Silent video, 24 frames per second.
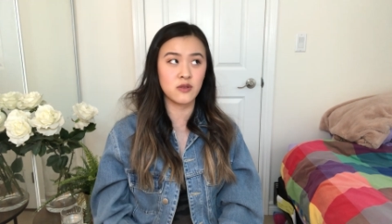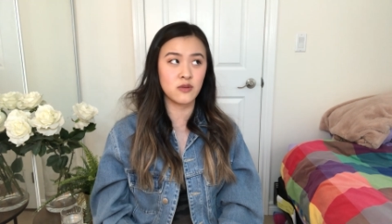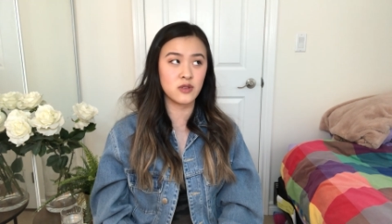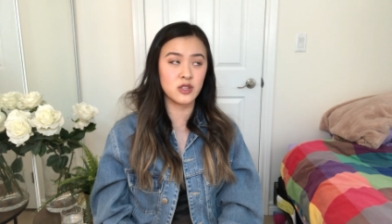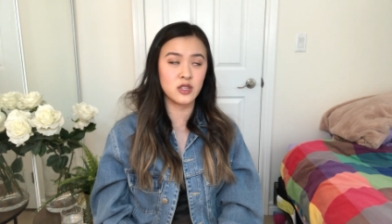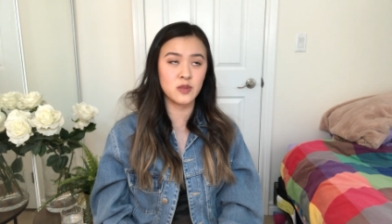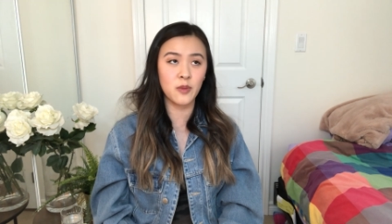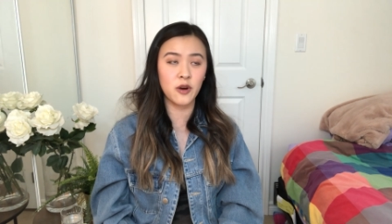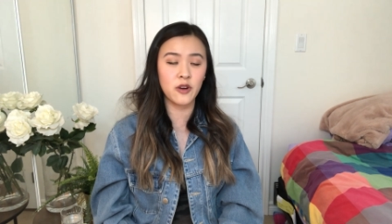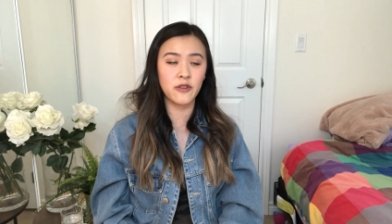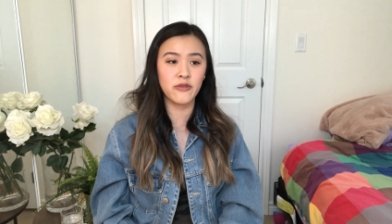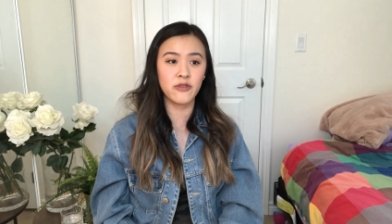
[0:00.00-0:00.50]

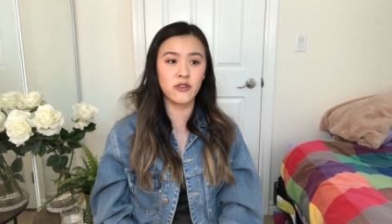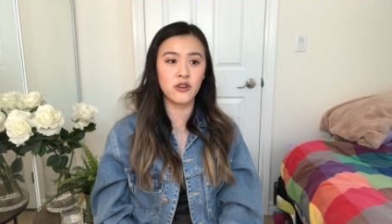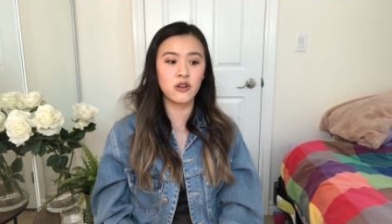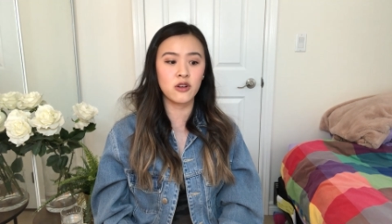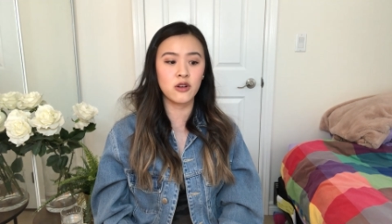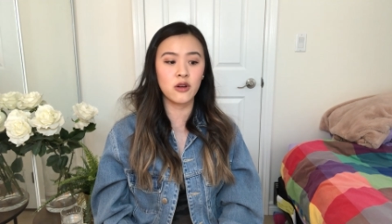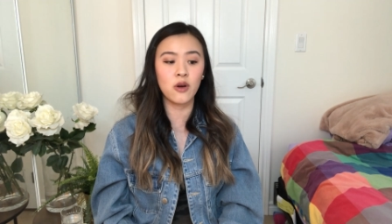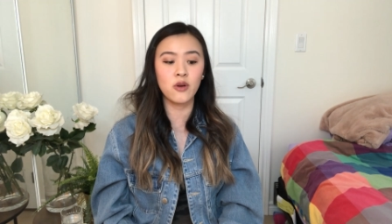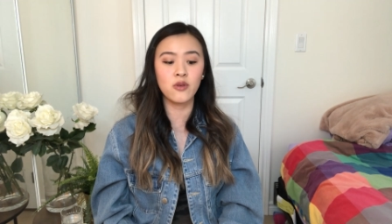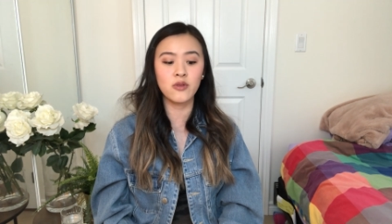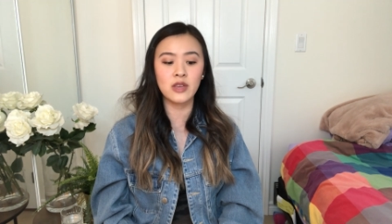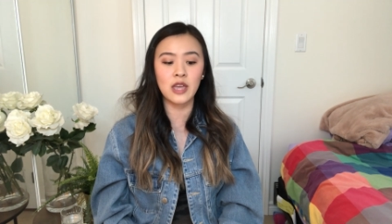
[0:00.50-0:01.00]
smart for
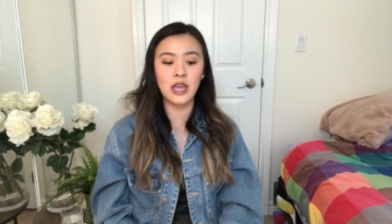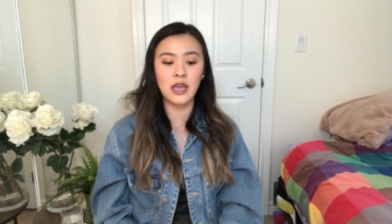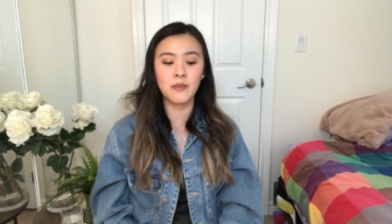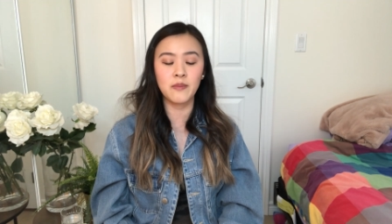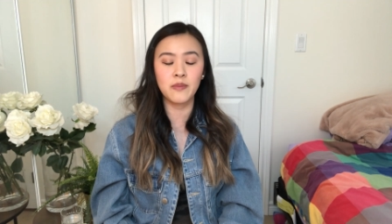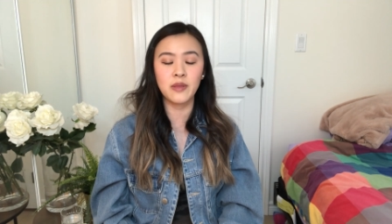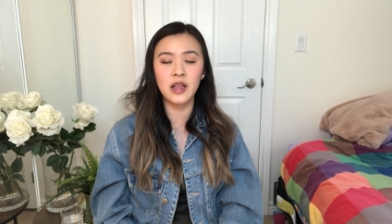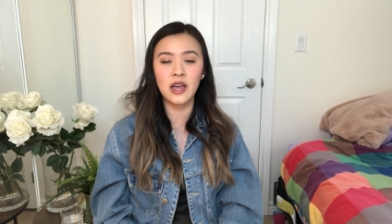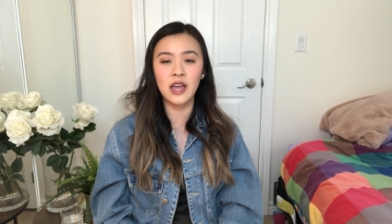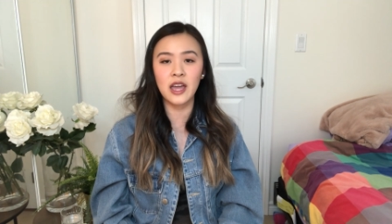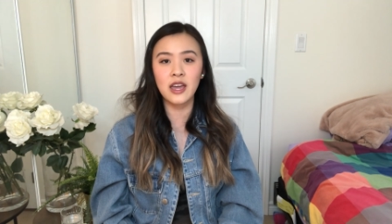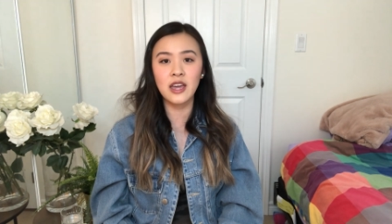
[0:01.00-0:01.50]
her own
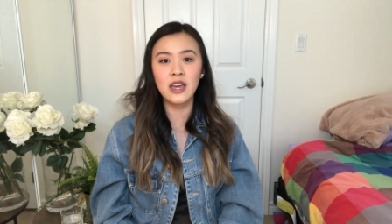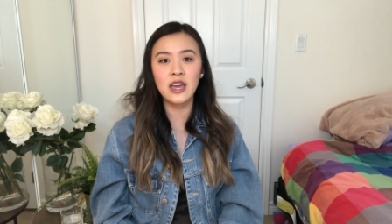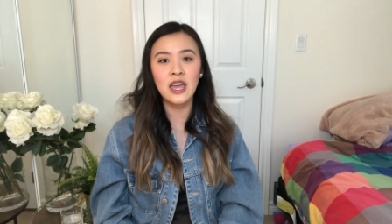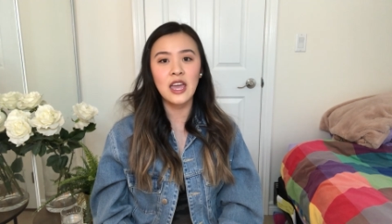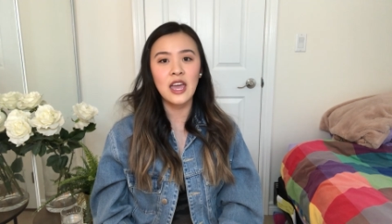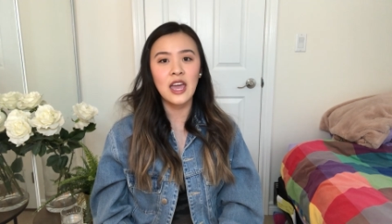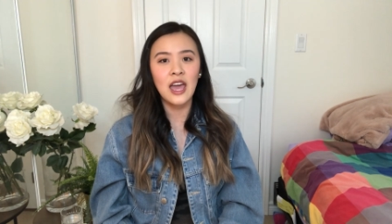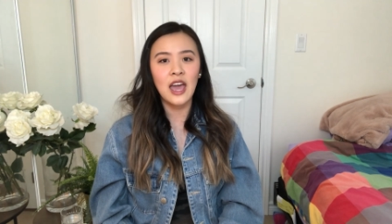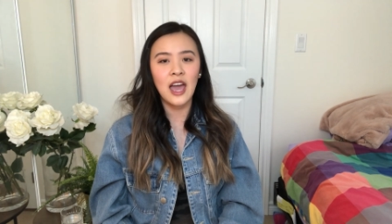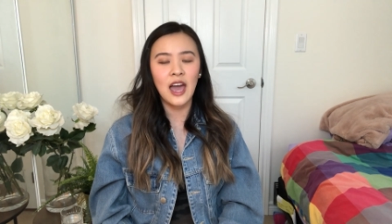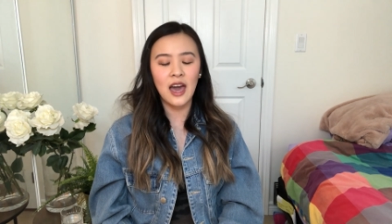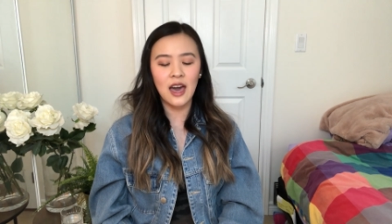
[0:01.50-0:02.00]
gameplay.
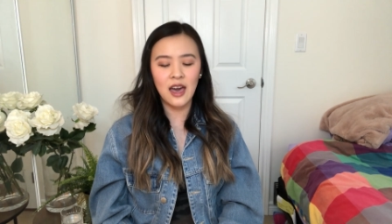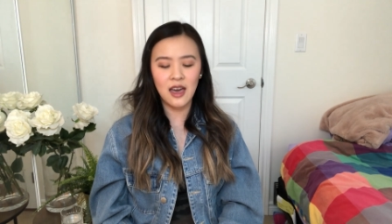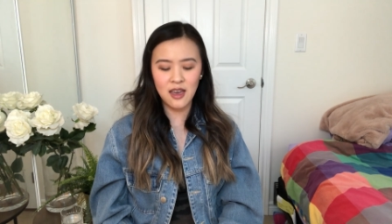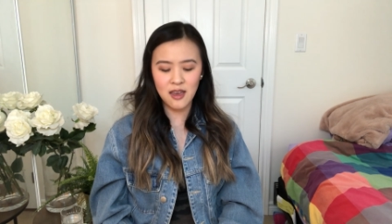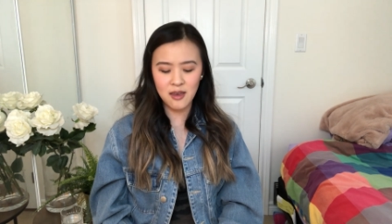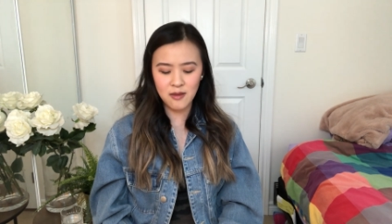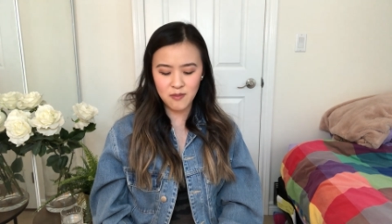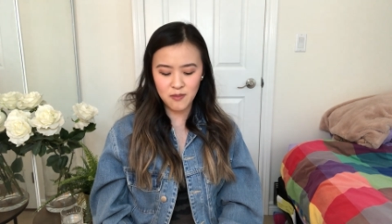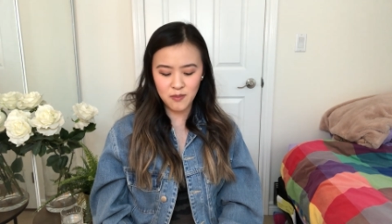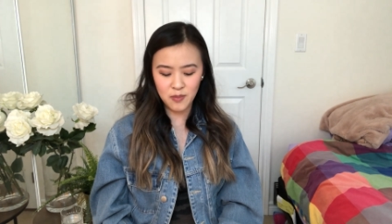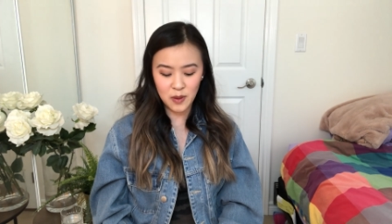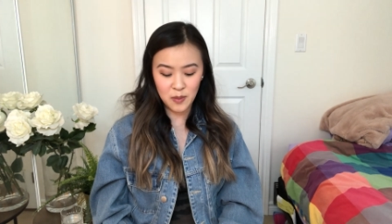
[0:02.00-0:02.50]

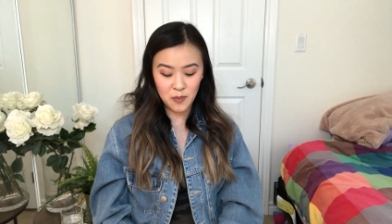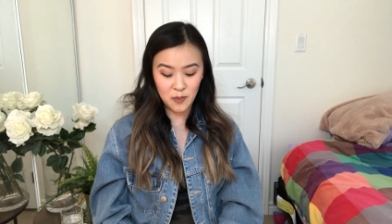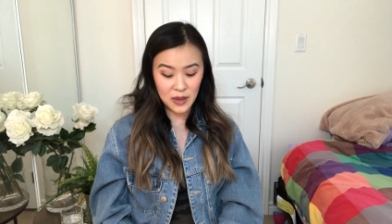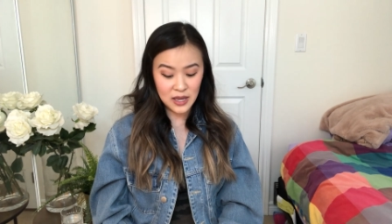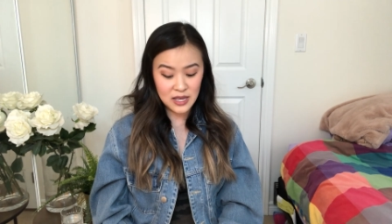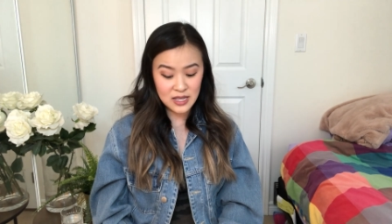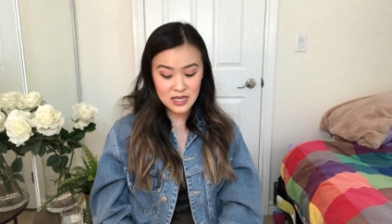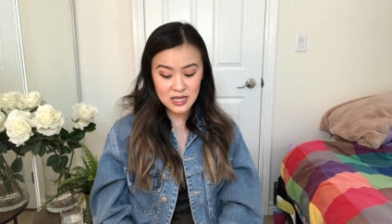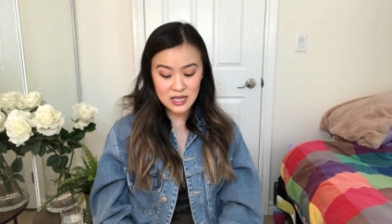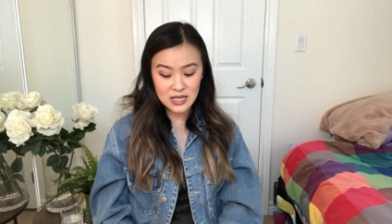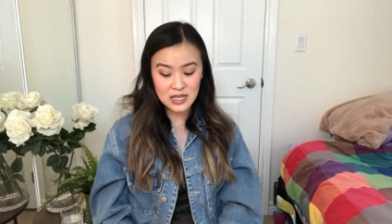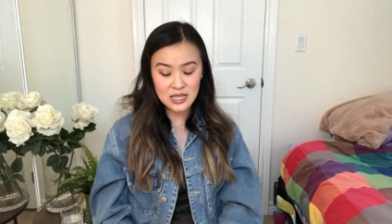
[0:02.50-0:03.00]
But
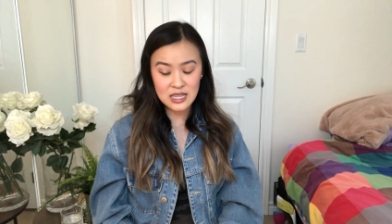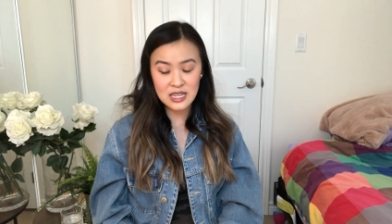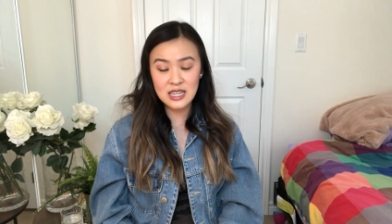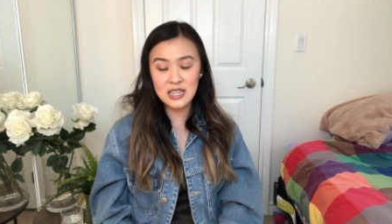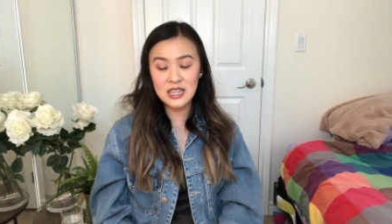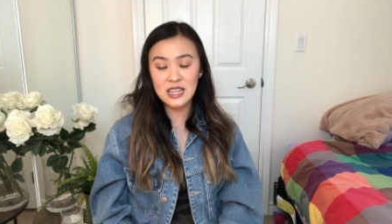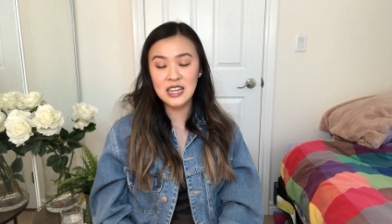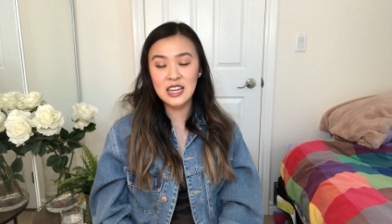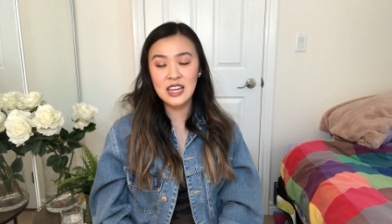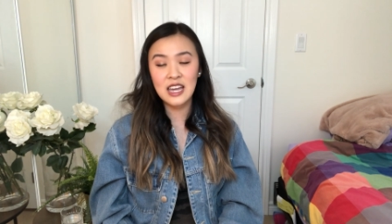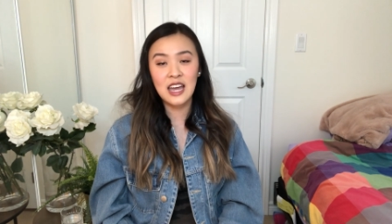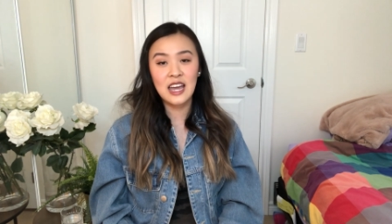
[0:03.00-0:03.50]
basically,